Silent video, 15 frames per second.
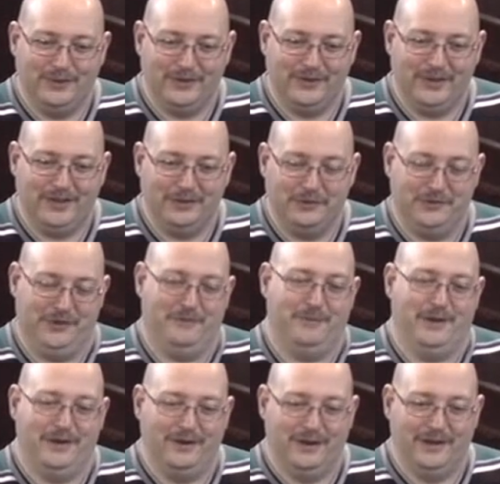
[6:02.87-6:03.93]
attend
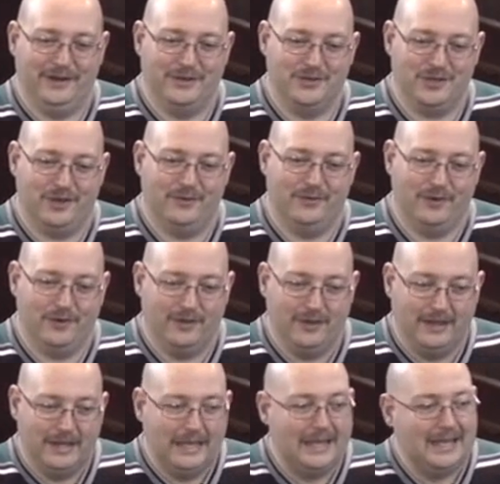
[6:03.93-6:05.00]
seminary in general,
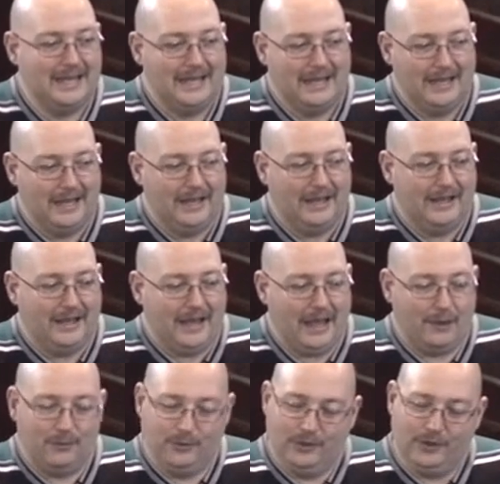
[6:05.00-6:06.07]

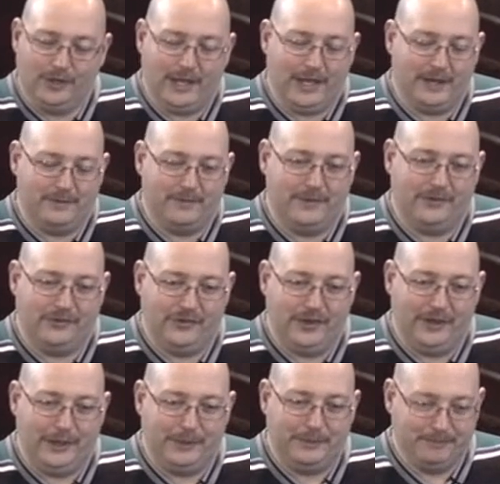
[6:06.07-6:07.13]
I would look at them and
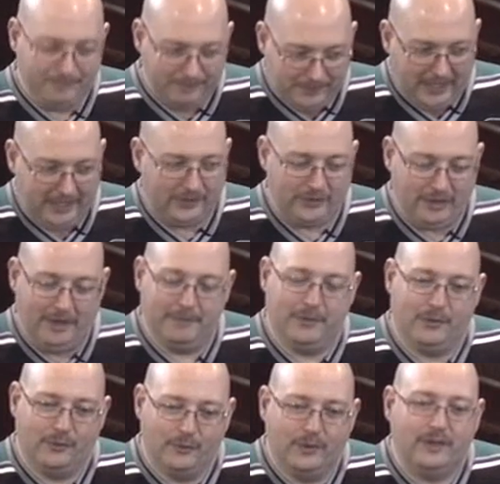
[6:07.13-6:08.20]
say, examine
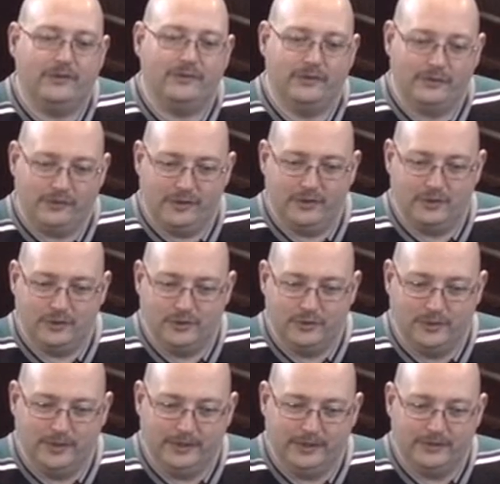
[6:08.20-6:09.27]
the reasons that you're
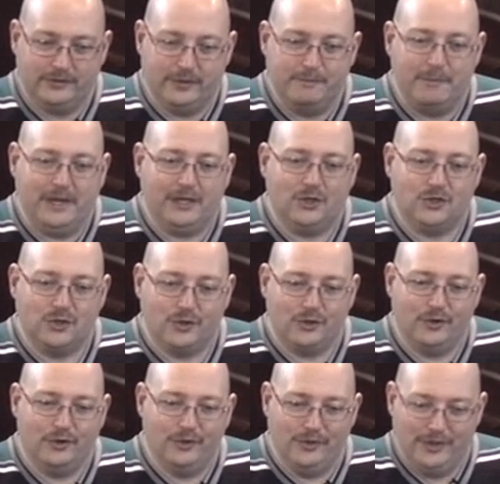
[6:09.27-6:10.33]
doing this and make
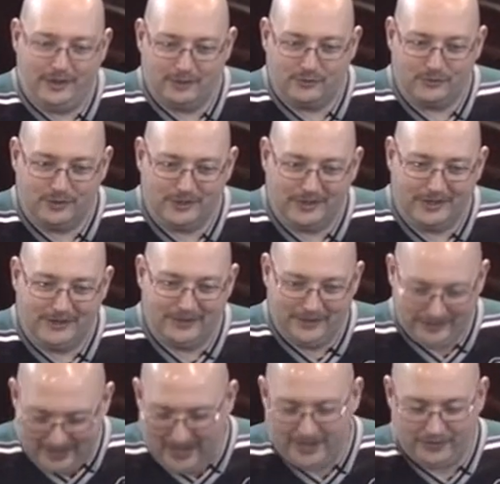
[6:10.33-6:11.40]
sure that it's what
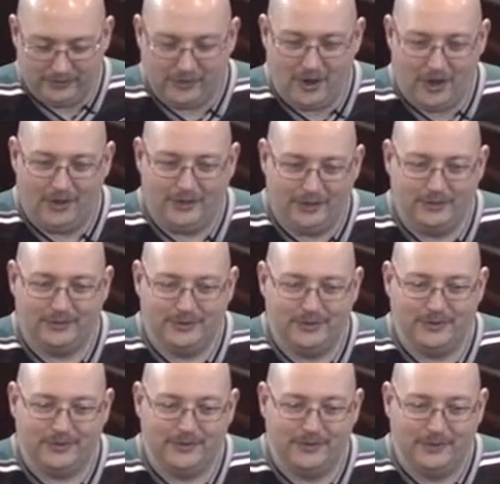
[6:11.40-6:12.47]
God is calling you to
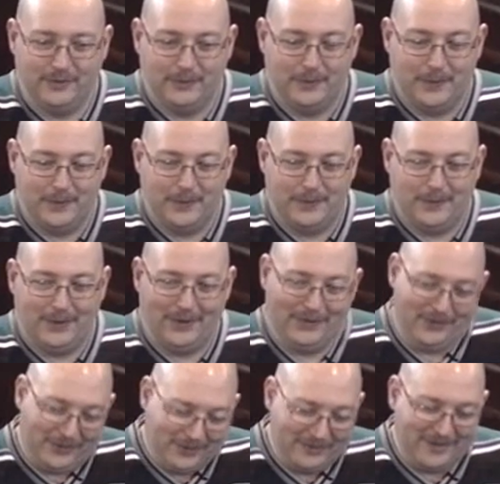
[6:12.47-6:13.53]
do.
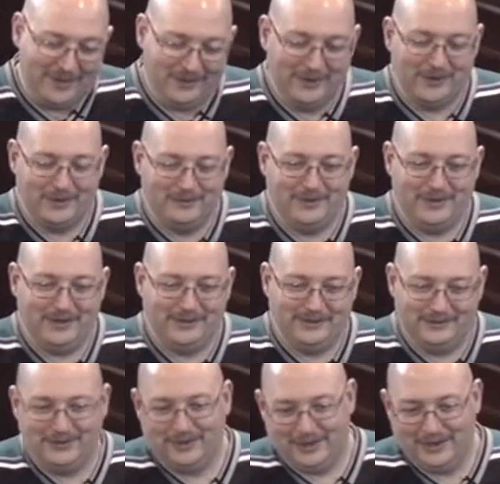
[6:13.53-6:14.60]
Although if they were going to be
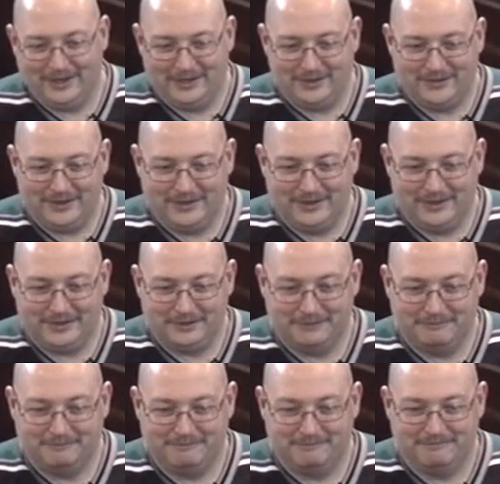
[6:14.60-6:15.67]
looking at attending
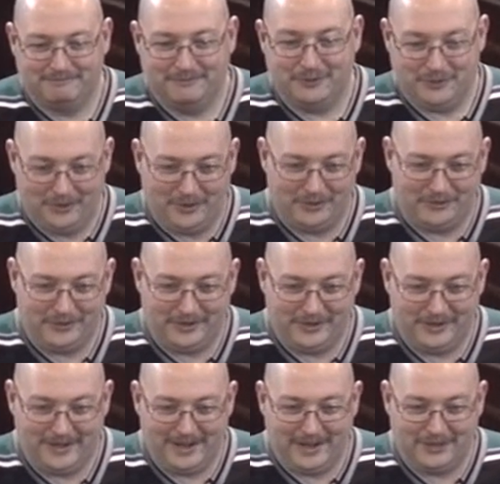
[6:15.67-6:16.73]

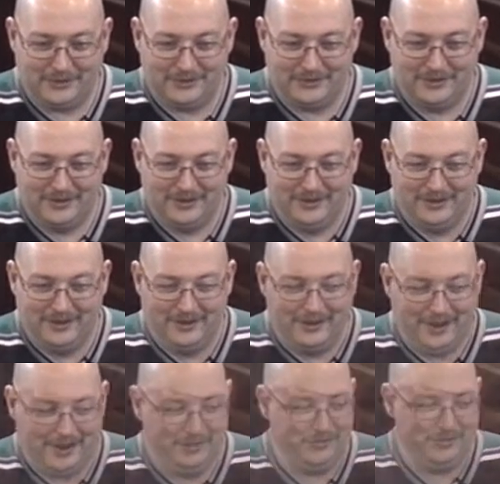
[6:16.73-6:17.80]
CRCDS,
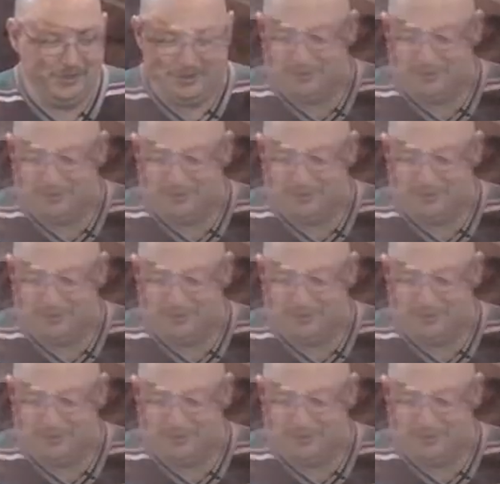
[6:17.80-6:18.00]
I'd say,